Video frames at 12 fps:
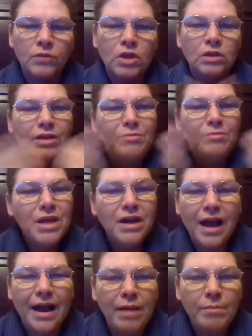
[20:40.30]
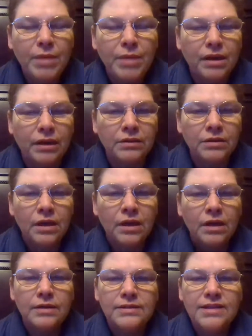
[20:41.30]
leave me a comment.
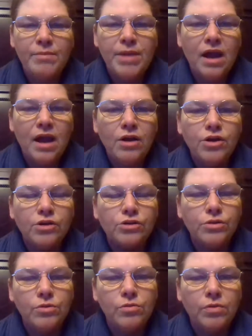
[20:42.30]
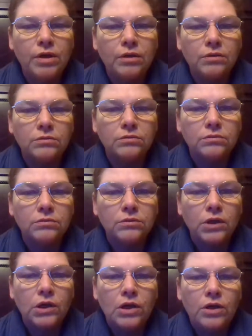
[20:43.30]
Tell me how you're doing.
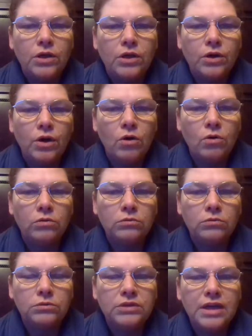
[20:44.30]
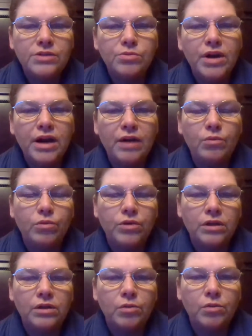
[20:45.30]
That's what I
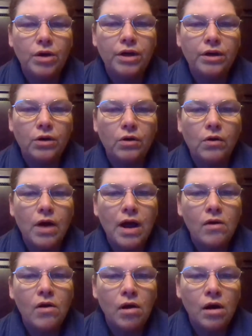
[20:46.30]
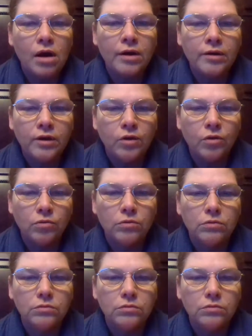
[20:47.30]
really want to know. How are you?